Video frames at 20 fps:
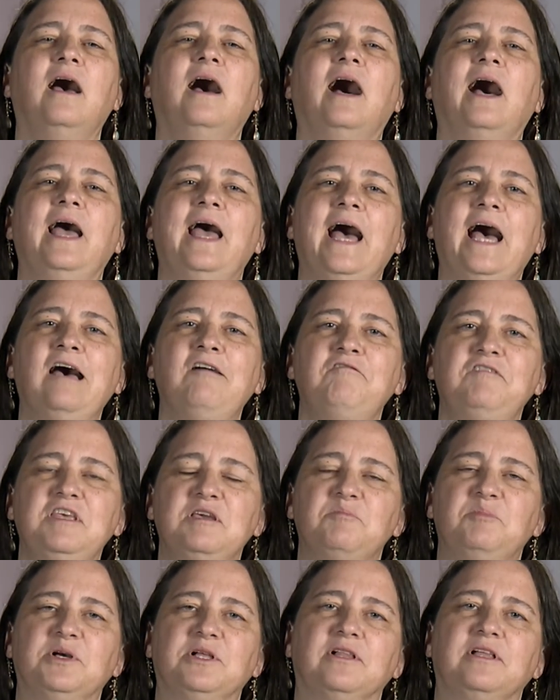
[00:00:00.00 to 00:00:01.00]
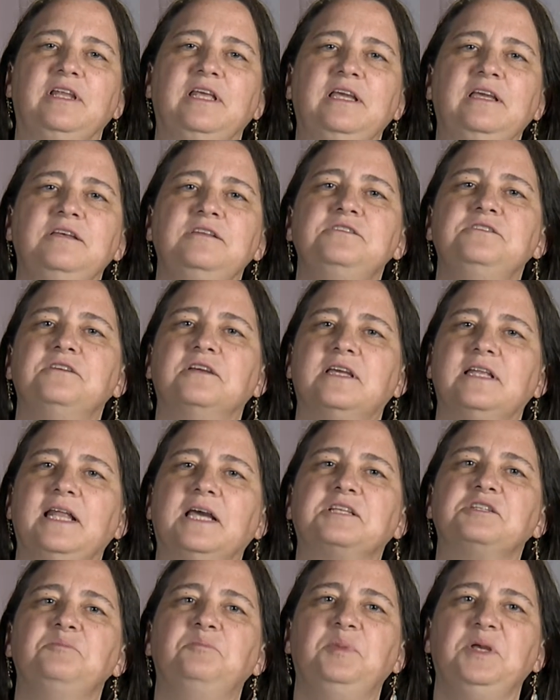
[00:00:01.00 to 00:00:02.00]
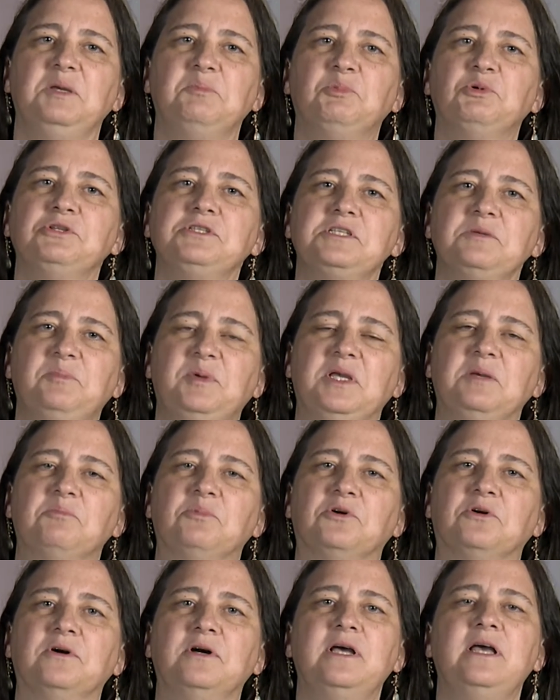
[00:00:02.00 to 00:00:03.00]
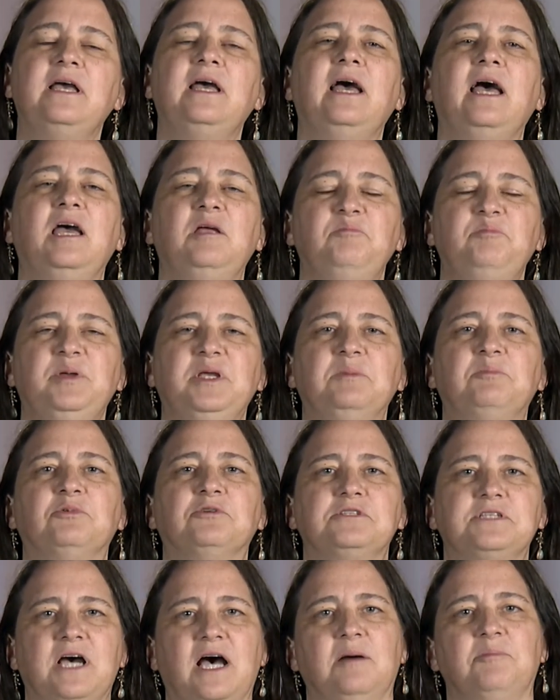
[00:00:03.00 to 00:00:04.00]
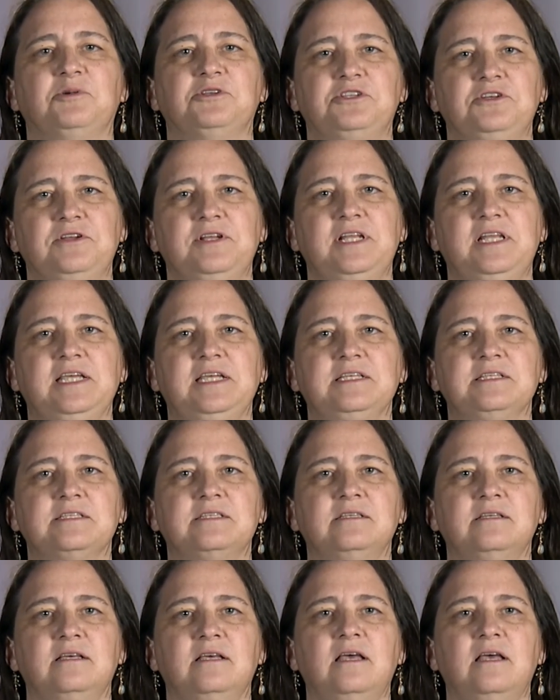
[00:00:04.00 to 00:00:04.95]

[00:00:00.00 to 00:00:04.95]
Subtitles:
I have the ability to connect people to people and people to opportunities.